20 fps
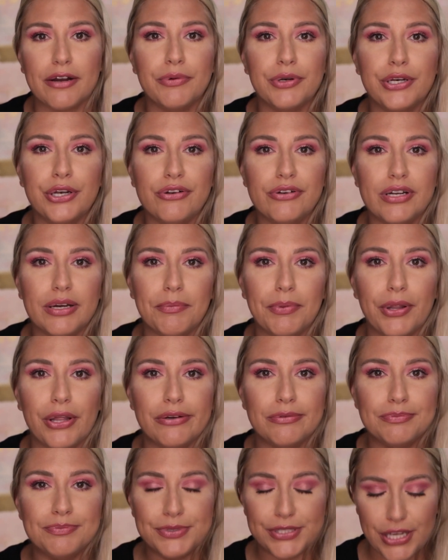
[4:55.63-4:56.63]
I want to know down
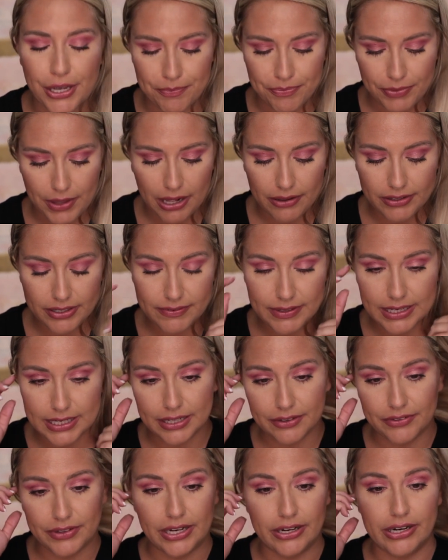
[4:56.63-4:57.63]
below. So I'll leave that
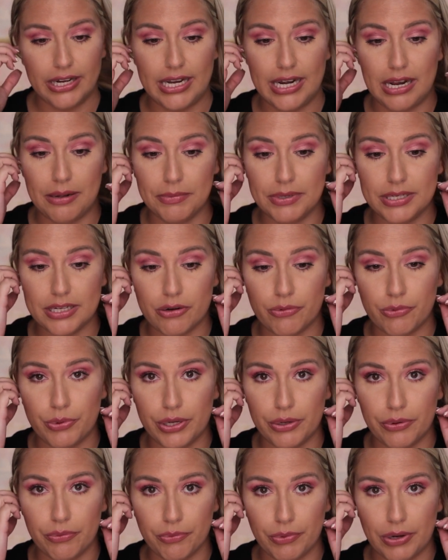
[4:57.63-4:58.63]
down there and I'm going to
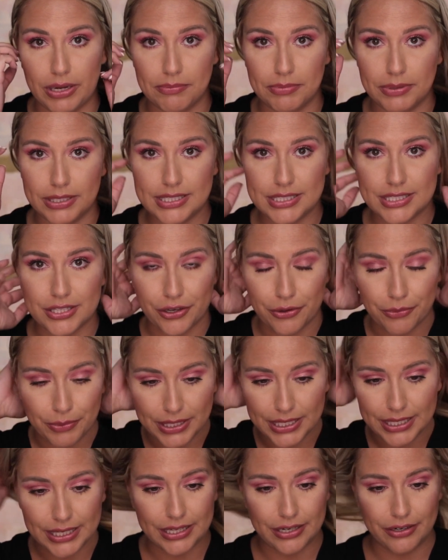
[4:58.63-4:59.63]
quit rambling so
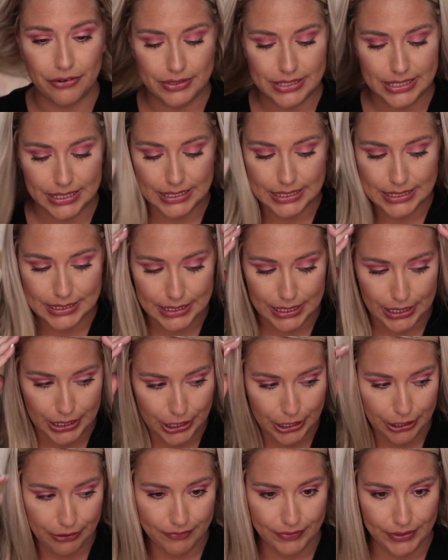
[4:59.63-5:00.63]
we can get on to the
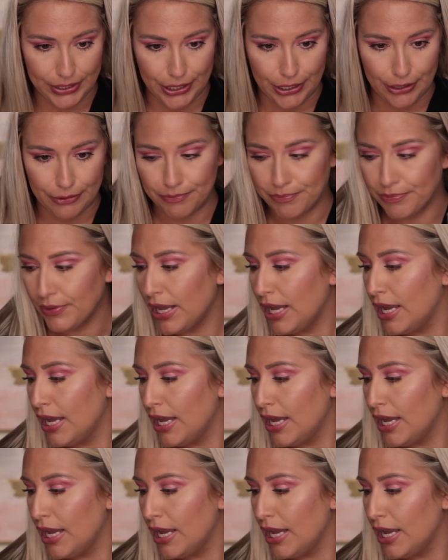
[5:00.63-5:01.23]
skincare video.